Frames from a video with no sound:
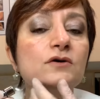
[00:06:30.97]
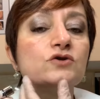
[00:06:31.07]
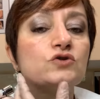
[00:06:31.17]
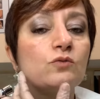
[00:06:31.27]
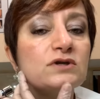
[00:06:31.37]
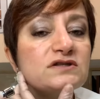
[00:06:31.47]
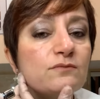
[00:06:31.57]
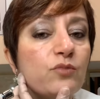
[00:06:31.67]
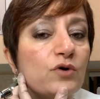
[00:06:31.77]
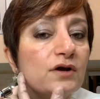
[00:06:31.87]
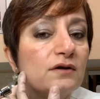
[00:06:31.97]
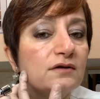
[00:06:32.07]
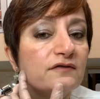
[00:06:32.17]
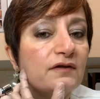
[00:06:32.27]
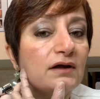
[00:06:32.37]
So what's important
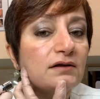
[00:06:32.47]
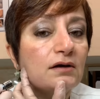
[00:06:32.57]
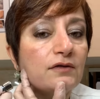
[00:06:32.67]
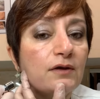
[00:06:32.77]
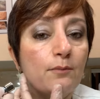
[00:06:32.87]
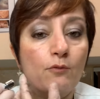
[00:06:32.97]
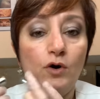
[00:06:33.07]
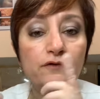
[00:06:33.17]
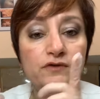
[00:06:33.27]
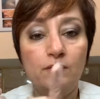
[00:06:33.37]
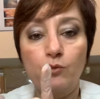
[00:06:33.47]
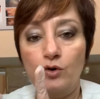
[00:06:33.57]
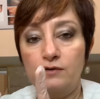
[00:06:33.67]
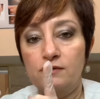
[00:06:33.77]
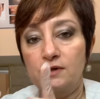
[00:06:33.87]
is that one of the
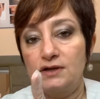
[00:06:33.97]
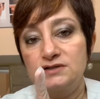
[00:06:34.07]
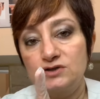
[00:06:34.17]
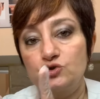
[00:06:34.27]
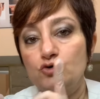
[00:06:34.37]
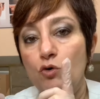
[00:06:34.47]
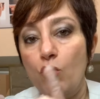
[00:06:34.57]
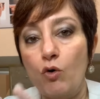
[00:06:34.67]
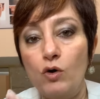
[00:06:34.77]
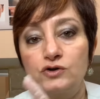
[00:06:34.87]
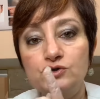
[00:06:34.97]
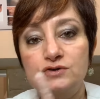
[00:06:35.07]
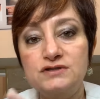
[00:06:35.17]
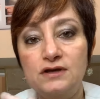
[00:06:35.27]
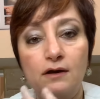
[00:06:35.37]
important things is to hold your
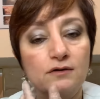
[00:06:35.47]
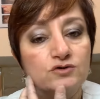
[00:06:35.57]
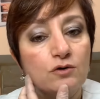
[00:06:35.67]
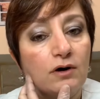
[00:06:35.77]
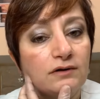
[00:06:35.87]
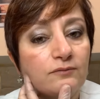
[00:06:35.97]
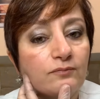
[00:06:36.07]
skin taut.